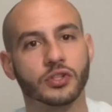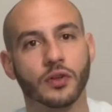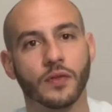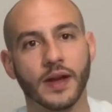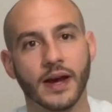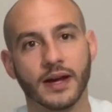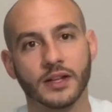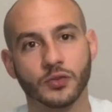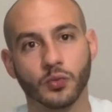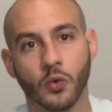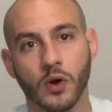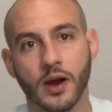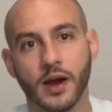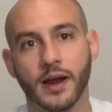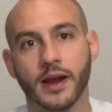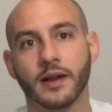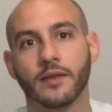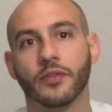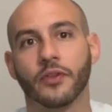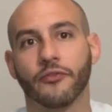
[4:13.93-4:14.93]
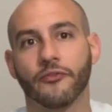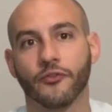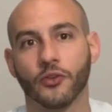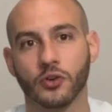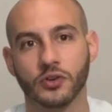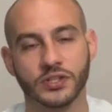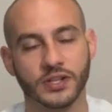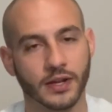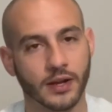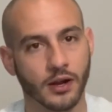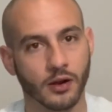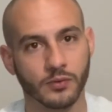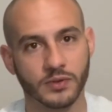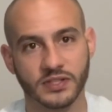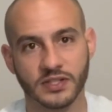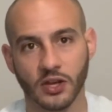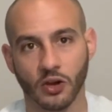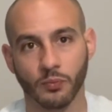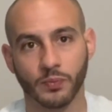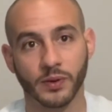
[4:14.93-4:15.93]
that's why the first thing I always
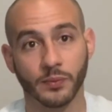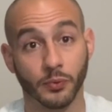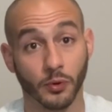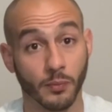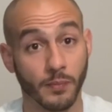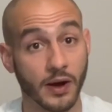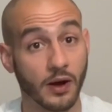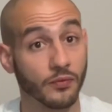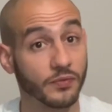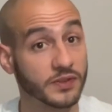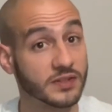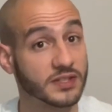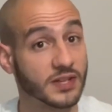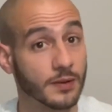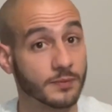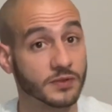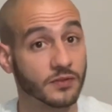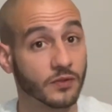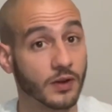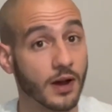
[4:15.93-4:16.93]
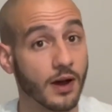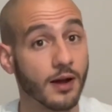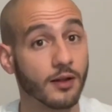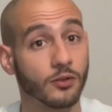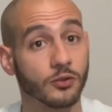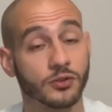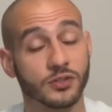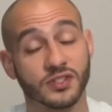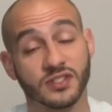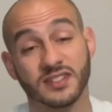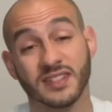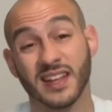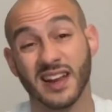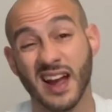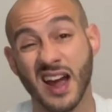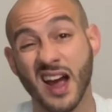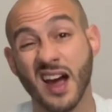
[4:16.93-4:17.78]
tell people about these types of collars is that